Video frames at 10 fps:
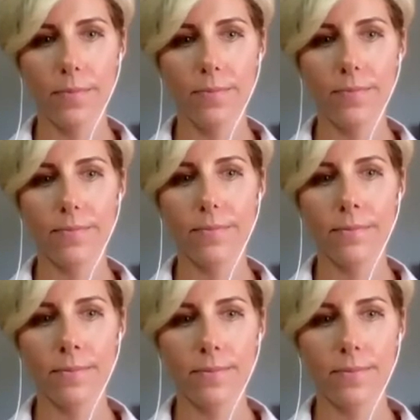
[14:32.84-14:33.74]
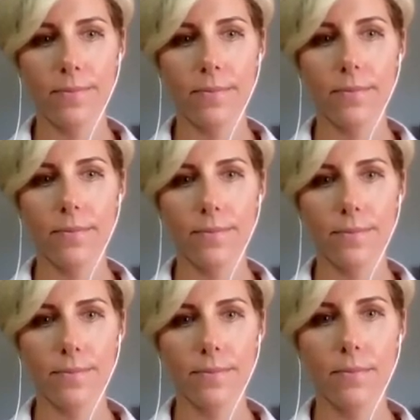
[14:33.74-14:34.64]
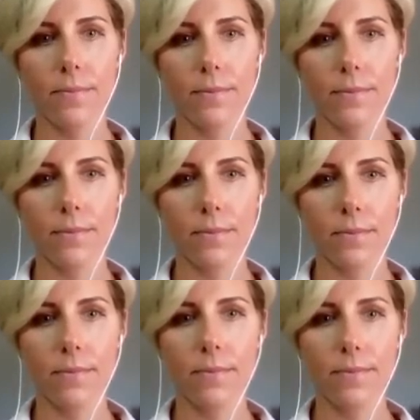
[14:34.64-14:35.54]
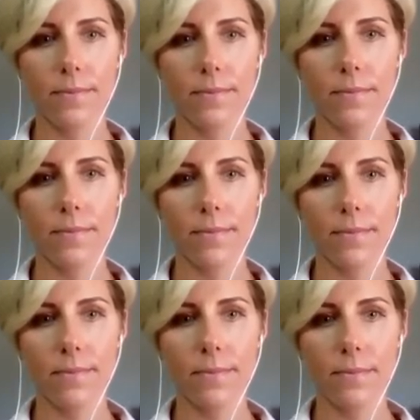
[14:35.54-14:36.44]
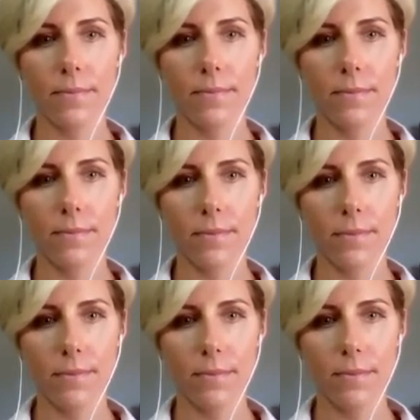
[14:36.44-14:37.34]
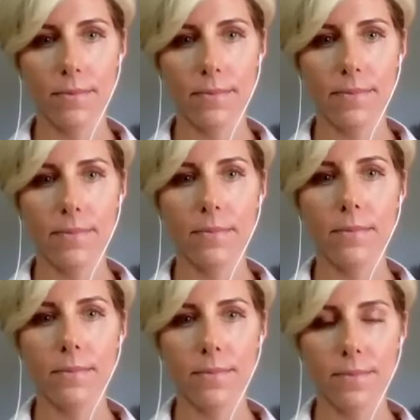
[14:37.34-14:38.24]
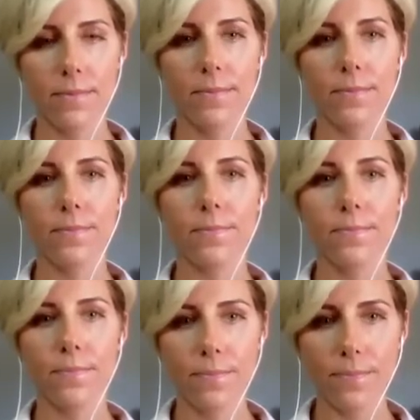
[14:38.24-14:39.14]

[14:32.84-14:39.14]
This person isn't speaking.